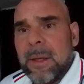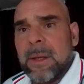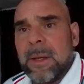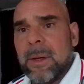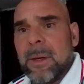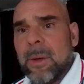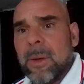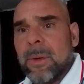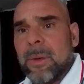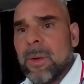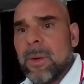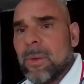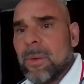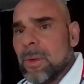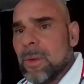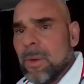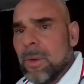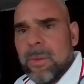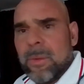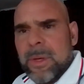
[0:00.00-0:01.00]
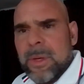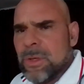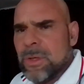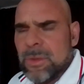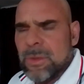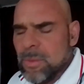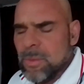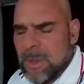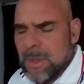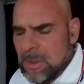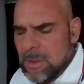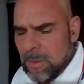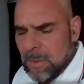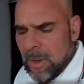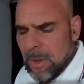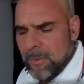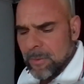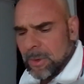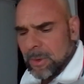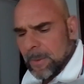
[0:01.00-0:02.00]
No issues
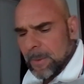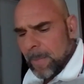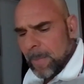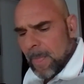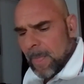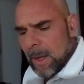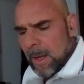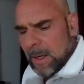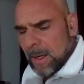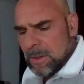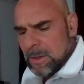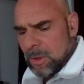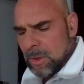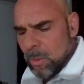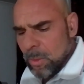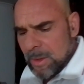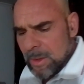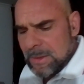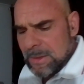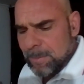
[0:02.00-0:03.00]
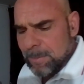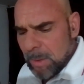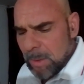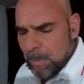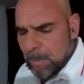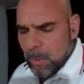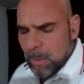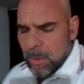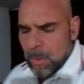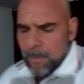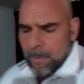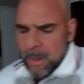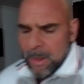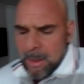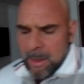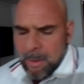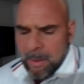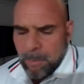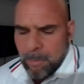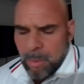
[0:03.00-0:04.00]
whatsoever. And so when people
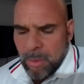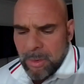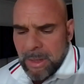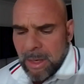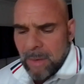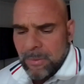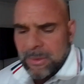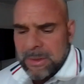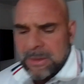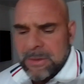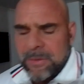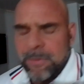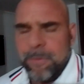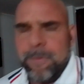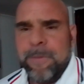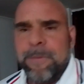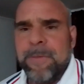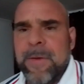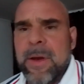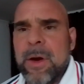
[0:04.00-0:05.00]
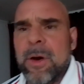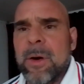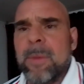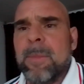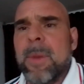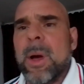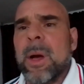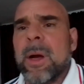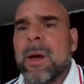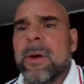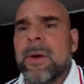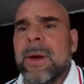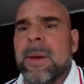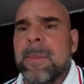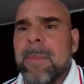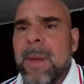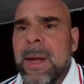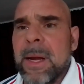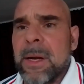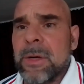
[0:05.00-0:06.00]
put out this
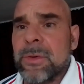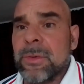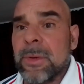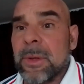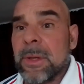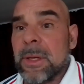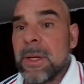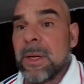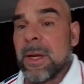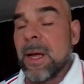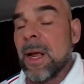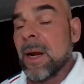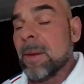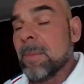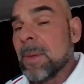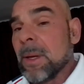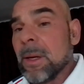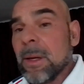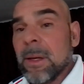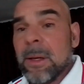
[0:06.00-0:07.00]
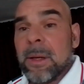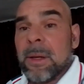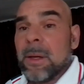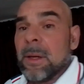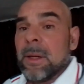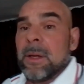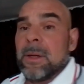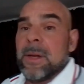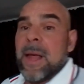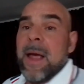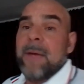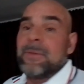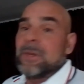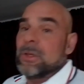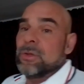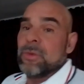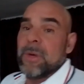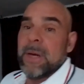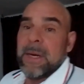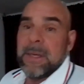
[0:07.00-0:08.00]
fear-mongering mantra that you have to
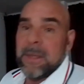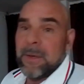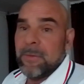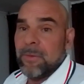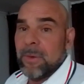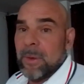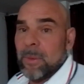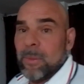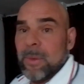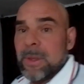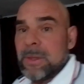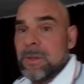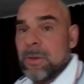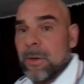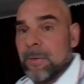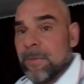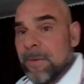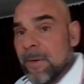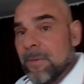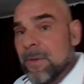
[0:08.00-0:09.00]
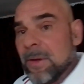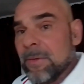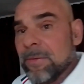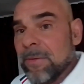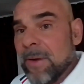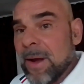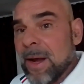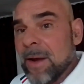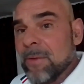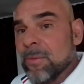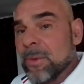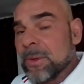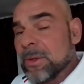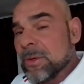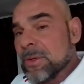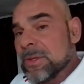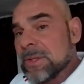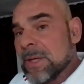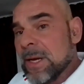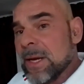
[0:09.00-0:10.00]
train different. Once you're 55, what
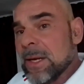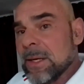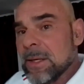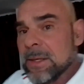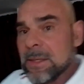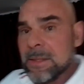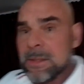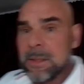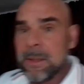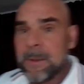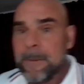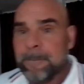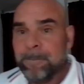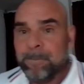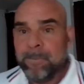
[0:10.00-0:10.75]
they're saying is,